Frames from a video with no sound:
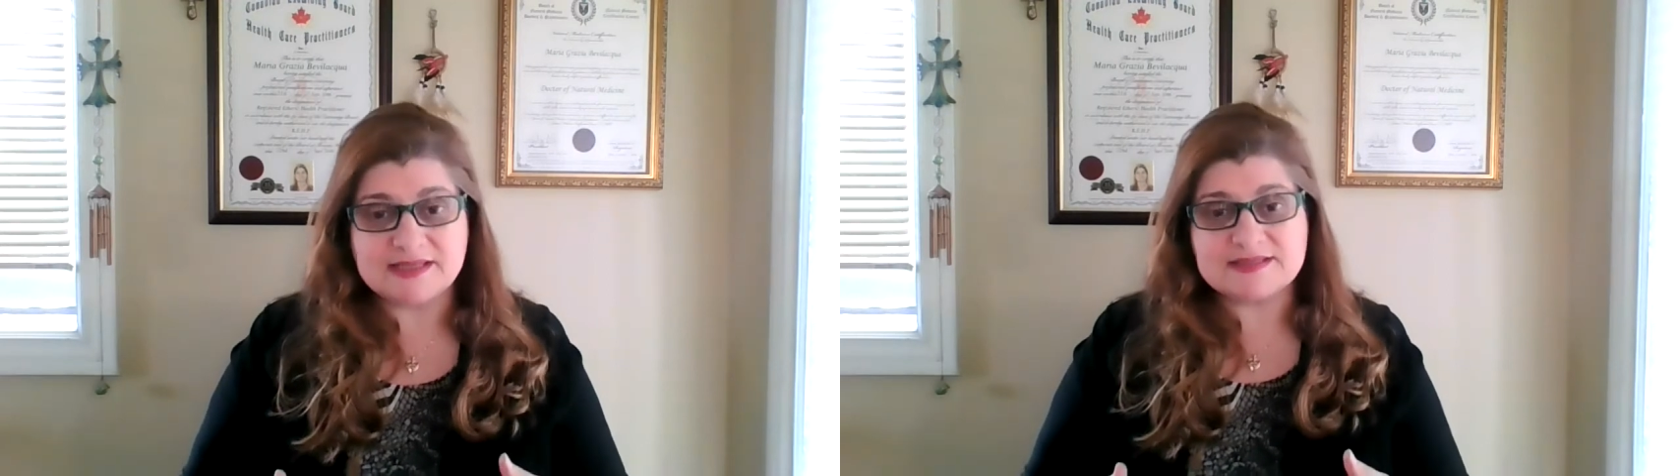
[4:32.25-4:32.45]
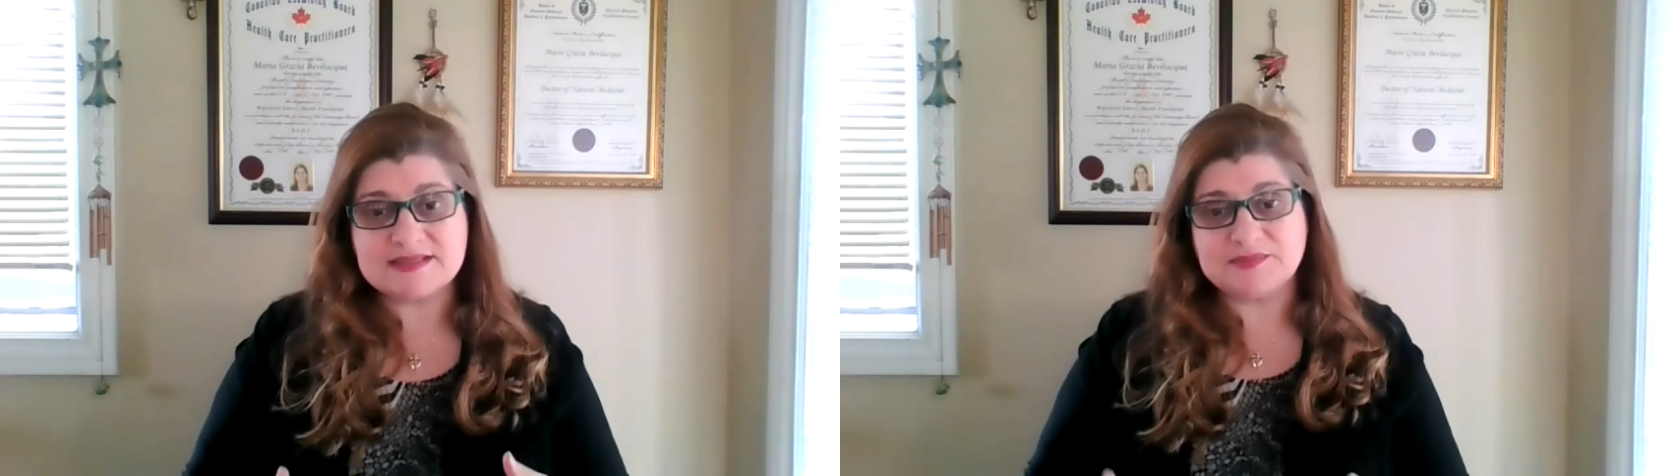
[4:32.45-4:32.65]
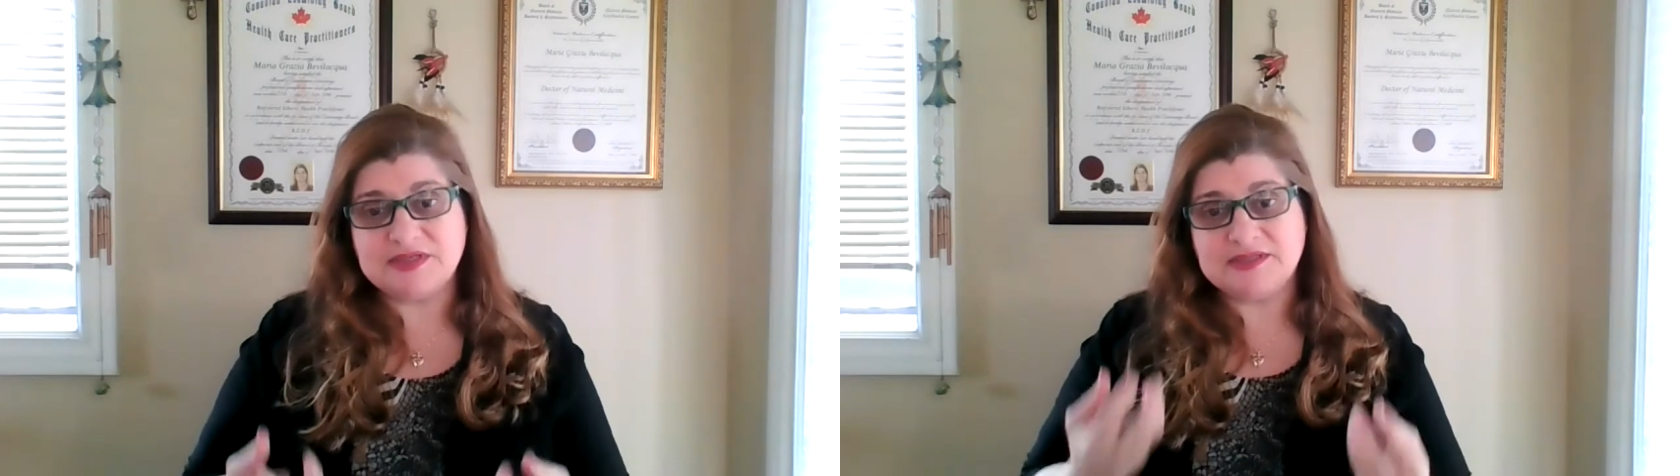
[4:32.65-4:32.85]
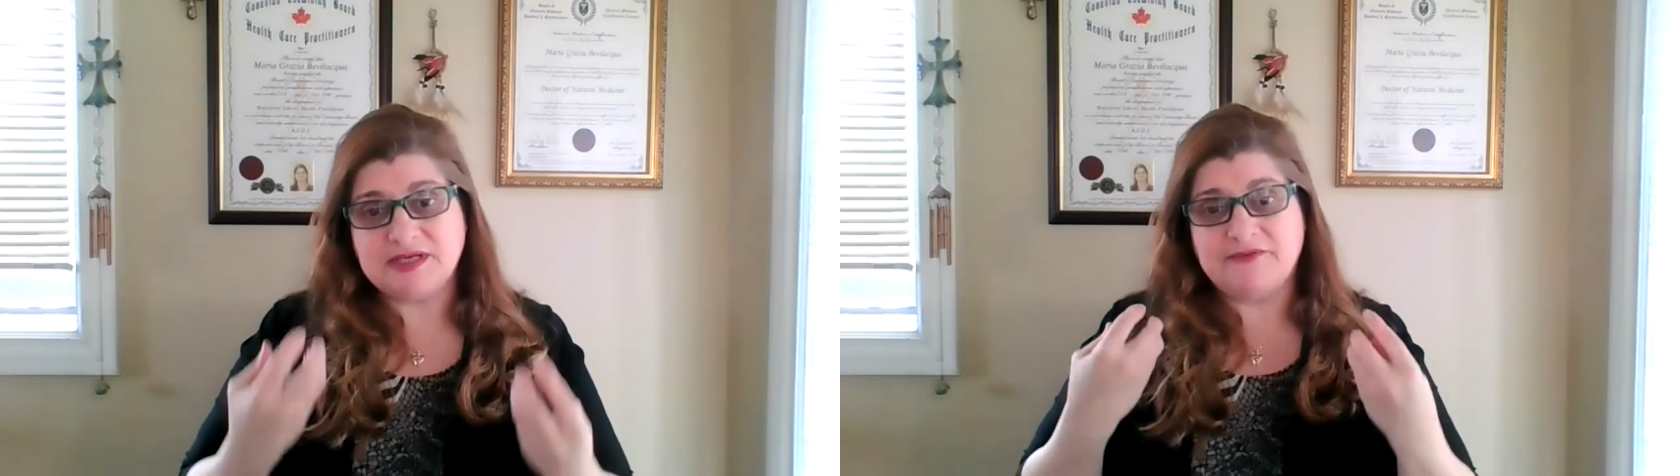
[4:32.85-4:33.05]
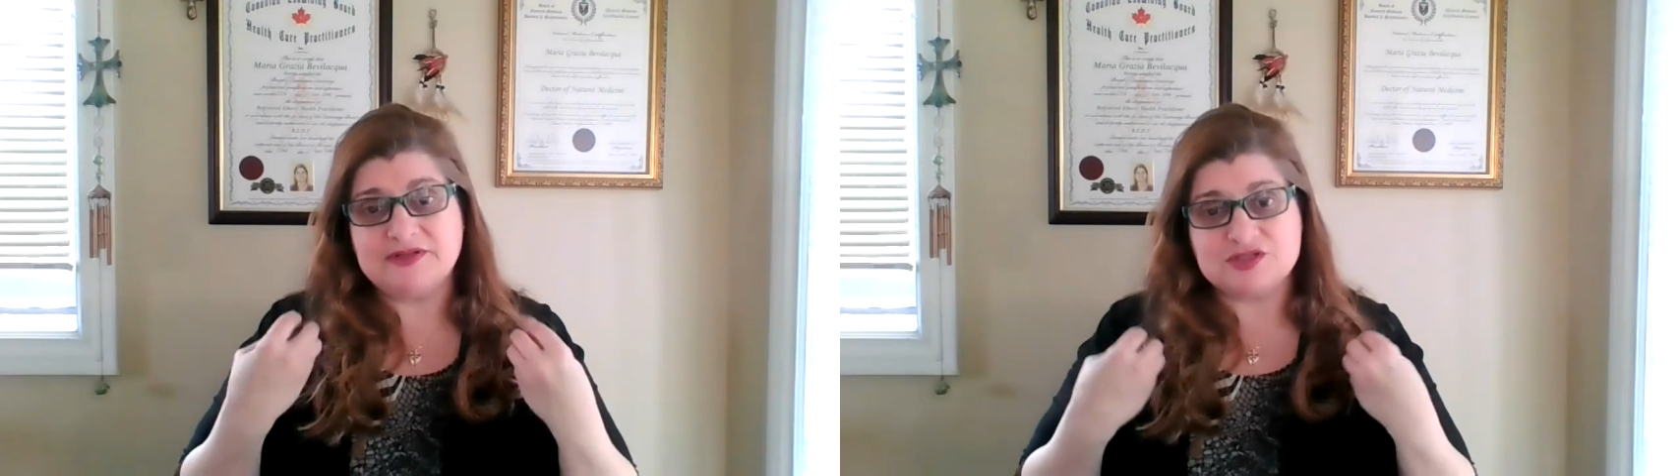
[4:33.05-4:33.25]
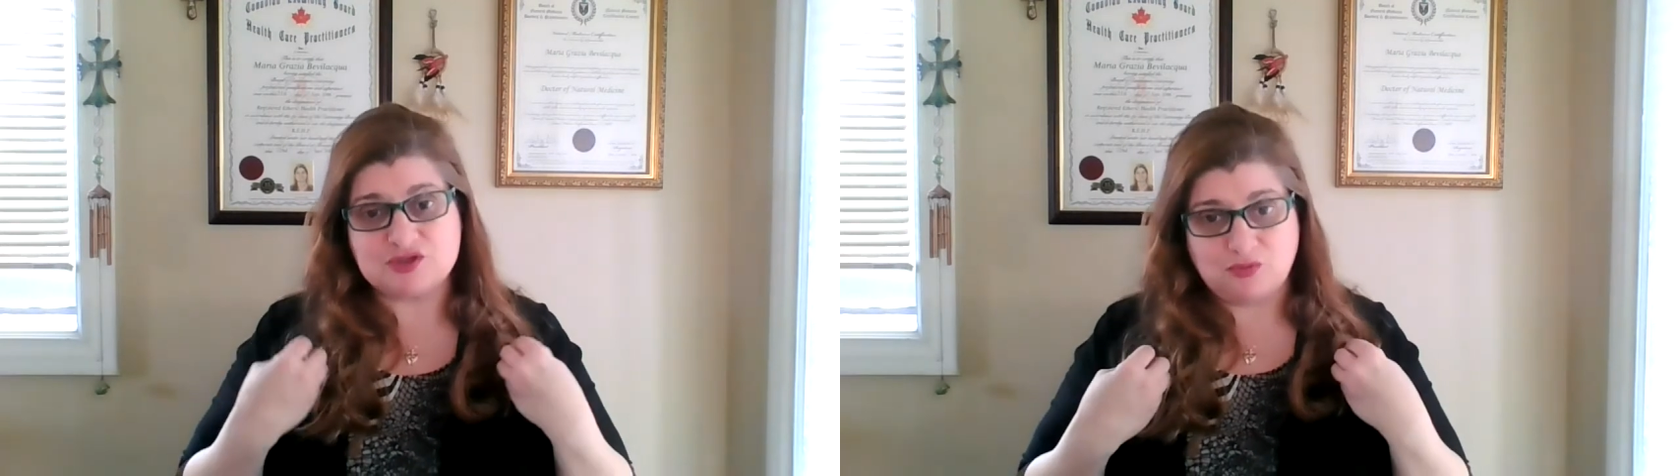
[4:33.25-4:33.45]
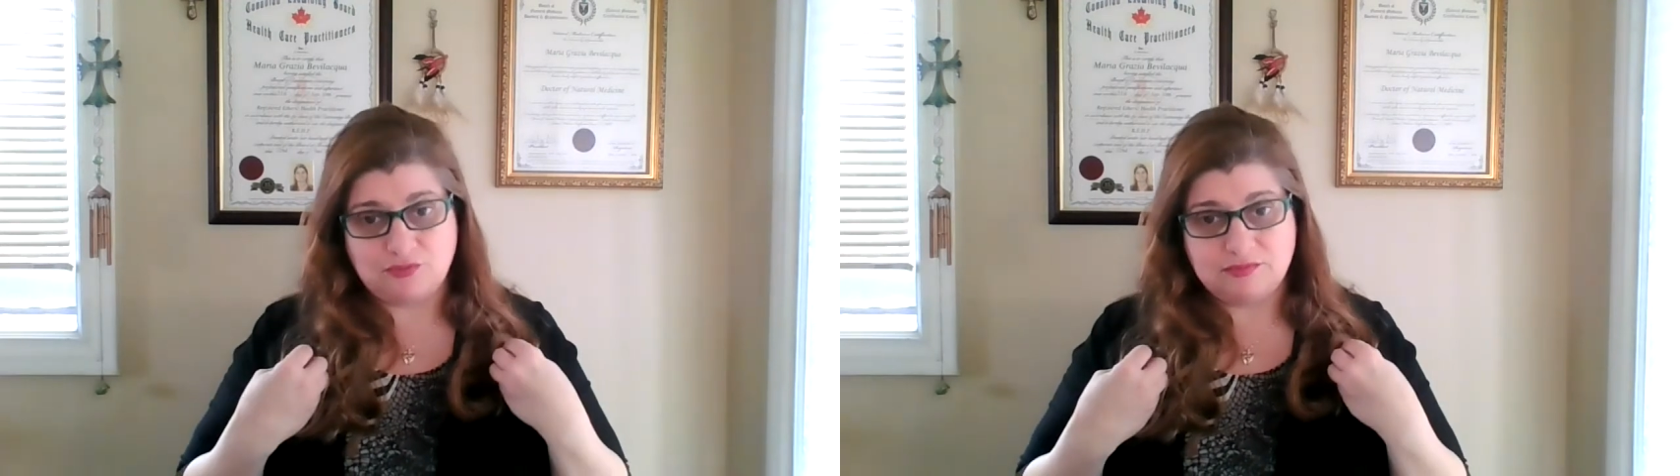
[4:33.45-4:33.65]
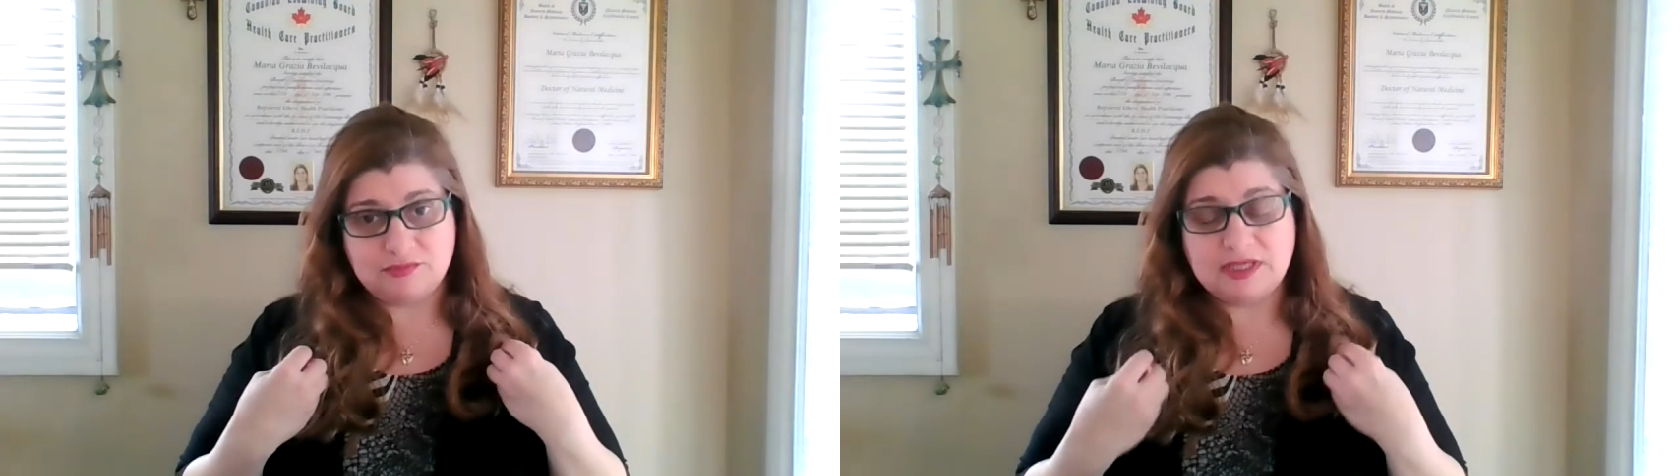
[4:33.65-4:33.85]
as something of its
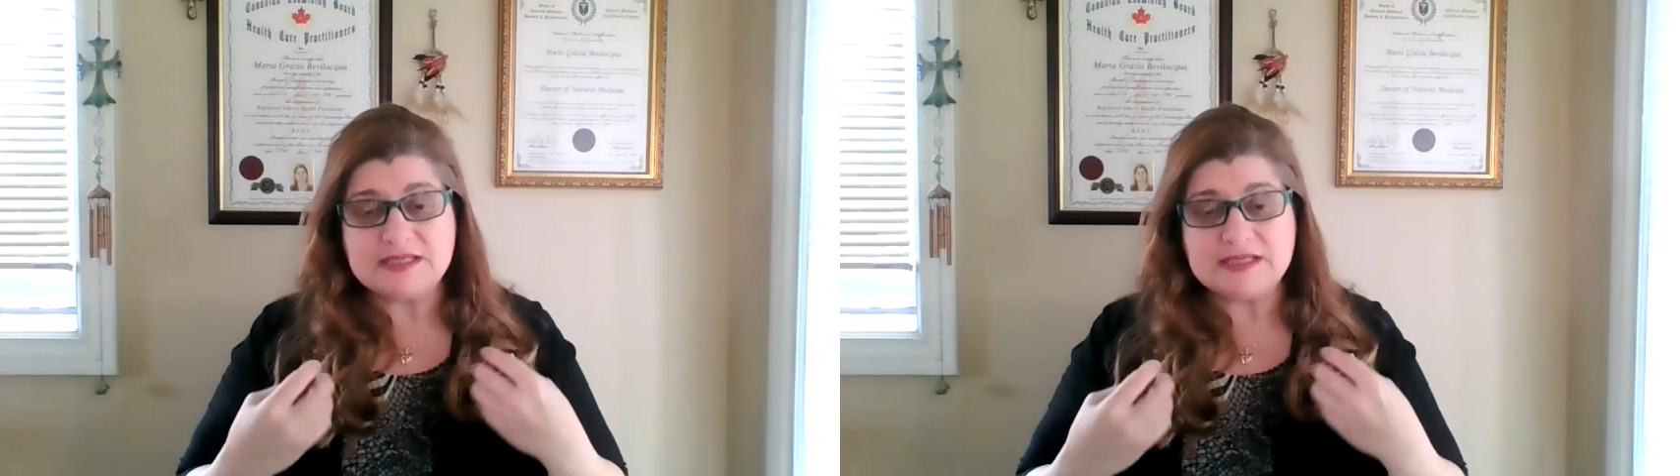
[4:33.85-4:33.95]
own.